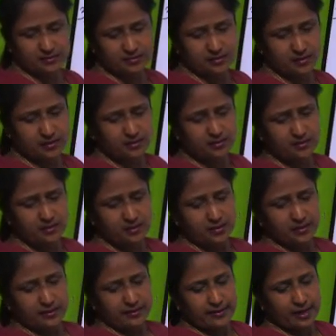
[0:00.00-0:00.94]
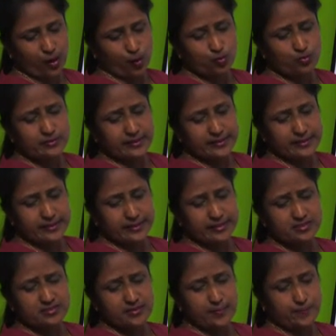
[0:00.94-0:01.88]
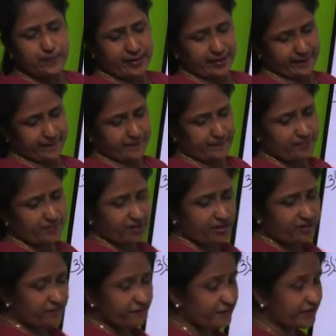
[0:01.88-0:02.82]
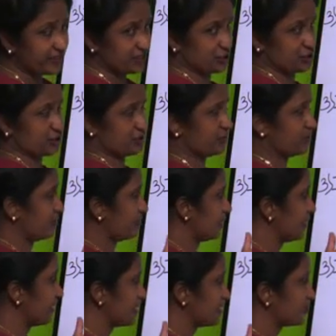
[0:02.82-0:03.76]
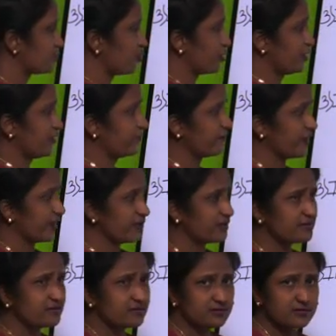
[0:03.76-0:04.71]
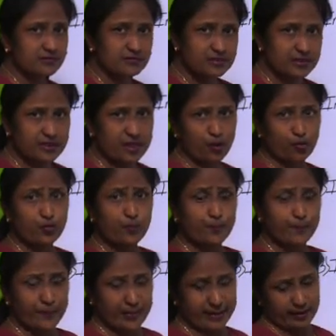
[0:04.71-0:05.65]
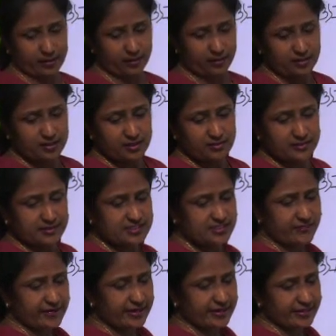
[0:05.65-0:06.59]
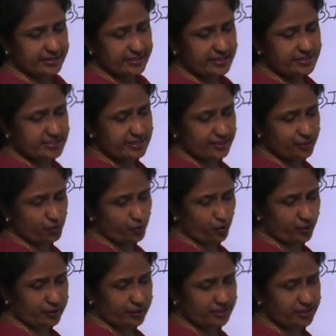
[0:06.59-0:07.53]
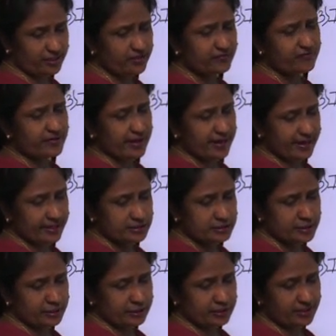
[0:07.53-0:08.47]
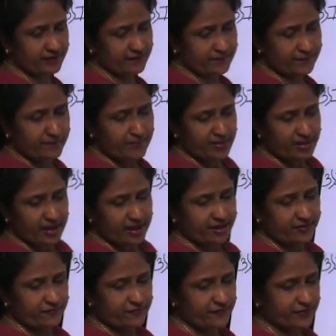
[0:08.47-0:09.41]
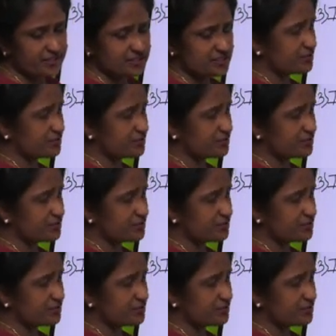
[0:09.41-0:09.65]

the noun, that is pen. Which, it is qualifying the noun pen. That's why it is interrogative adjective. And which,